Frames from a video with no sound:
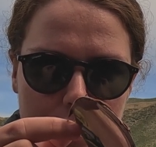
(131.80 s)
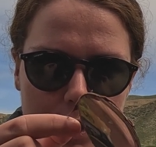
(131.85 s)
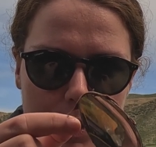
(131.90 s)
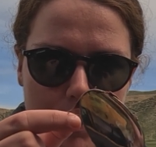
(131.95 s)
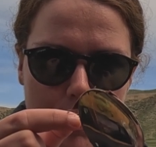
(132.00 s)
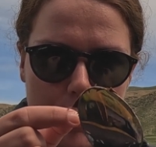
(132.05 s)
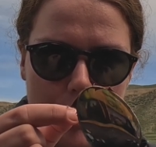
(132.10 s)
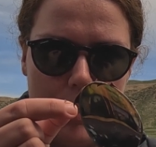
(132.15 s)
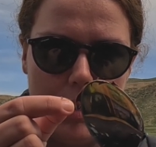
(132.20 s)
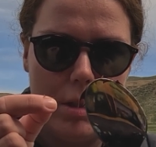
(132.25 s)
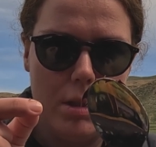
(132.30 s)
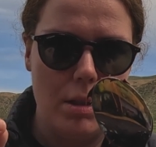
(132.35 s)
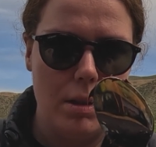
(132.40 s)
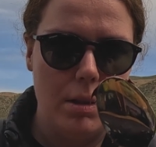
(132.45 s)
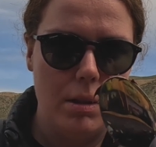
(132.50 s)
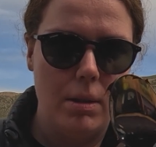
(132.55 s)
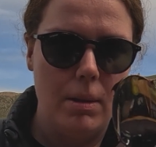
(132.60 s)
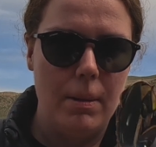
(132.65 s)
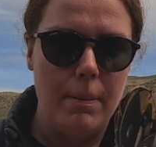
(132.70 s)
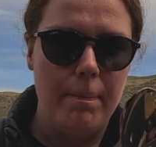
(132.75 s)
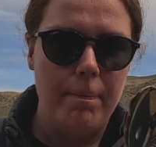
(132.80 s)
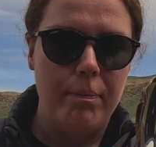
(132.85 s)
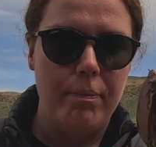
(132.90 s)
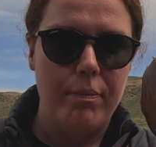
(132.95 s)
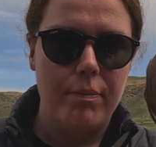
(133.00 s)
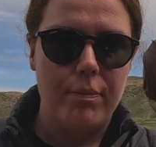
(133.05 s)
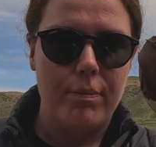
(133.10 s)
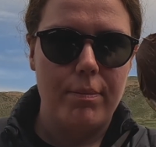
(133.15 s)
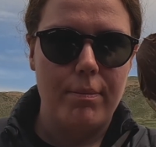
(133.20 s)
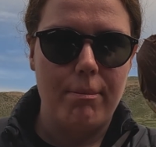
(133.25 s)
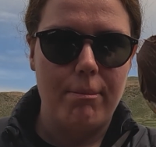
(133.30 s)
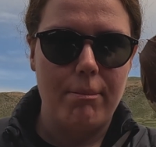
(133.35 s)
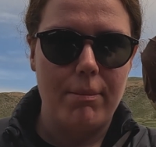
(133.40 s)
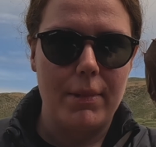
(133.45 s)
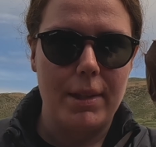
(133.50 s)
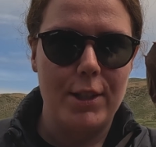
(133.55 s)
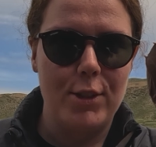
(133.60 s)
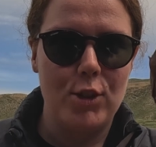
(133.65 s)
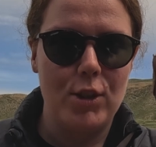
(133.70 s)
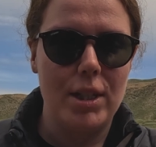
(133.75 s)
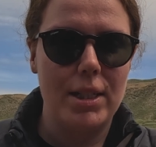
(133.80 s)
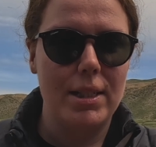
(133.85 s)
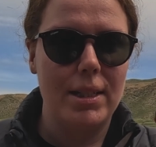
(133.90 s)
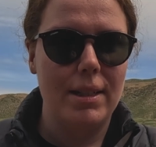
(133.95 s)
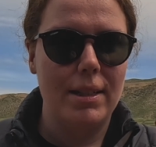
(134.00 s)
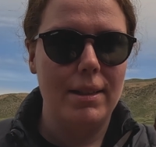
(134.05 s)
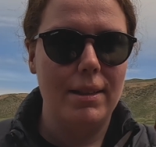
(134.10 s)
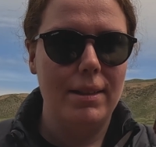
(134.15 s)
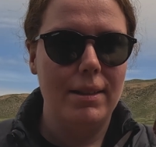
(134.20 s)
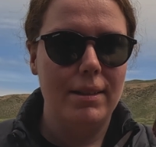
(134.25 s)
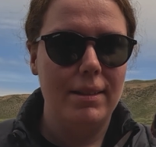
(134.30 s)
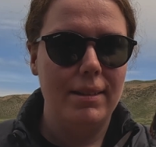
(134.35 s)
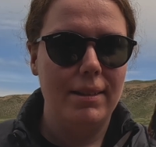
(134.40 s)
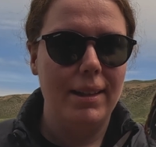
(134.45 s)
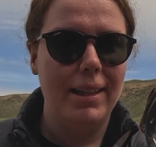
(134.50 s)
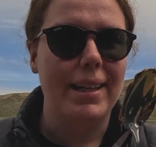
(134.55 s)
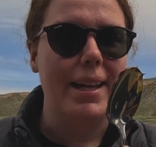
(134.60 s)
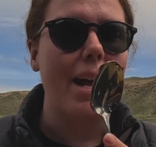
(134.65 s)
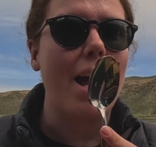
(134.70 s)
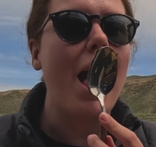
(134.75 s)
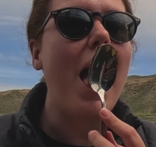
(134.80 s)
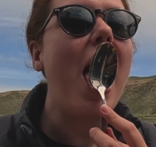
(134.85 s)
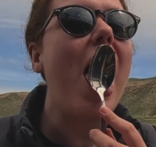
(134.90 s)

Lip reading: the spoon, is you get to lick it.